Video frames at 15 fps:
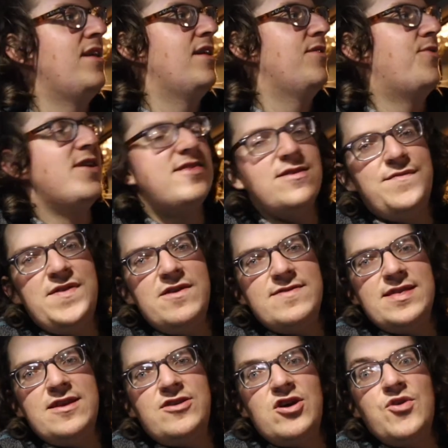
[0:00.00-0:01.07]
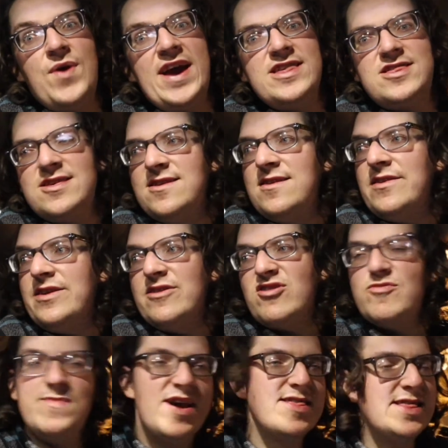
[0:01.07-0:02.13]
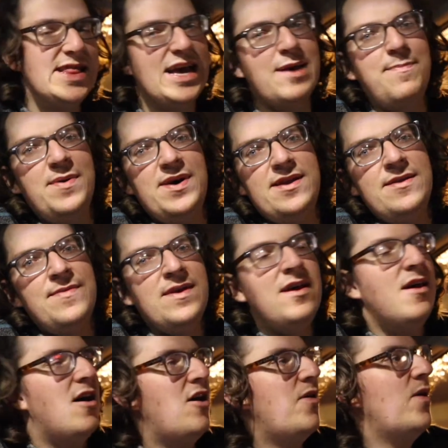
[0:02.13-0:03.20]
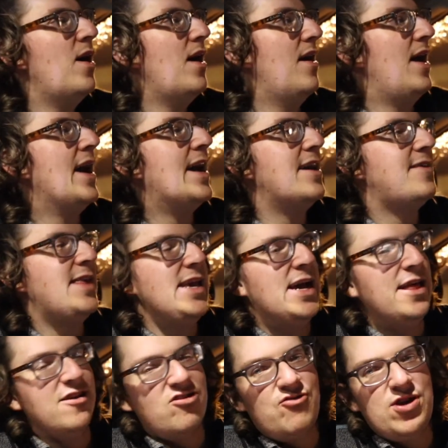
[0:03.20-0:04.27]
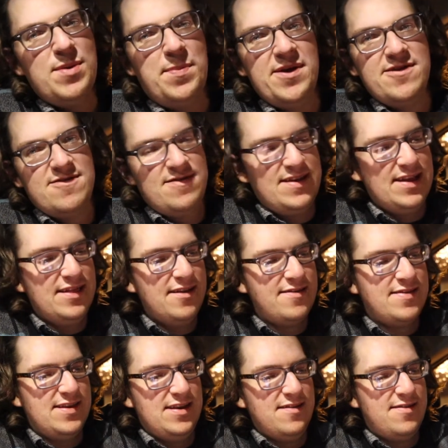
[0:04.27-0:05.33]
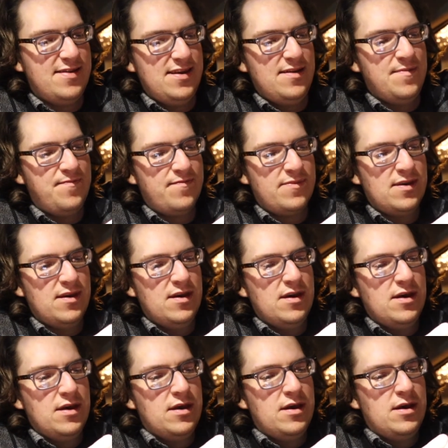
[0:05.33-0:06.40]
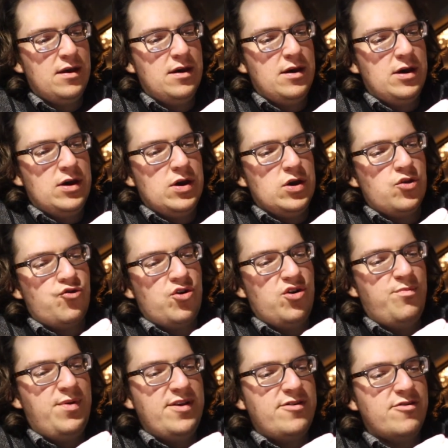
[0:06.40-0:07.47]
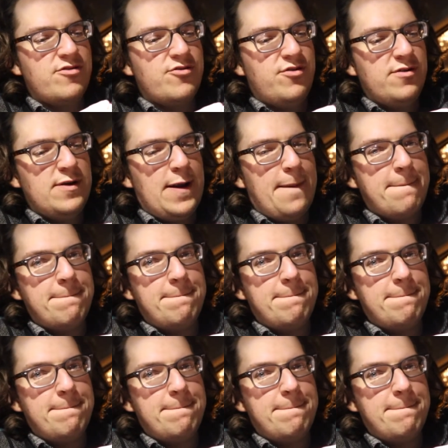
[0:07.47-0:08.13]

watch the videos in the duration, you know, smash the like button. Oh, I gotta see how those Trailblazers did. Let's see, let's see. Trailblazer score.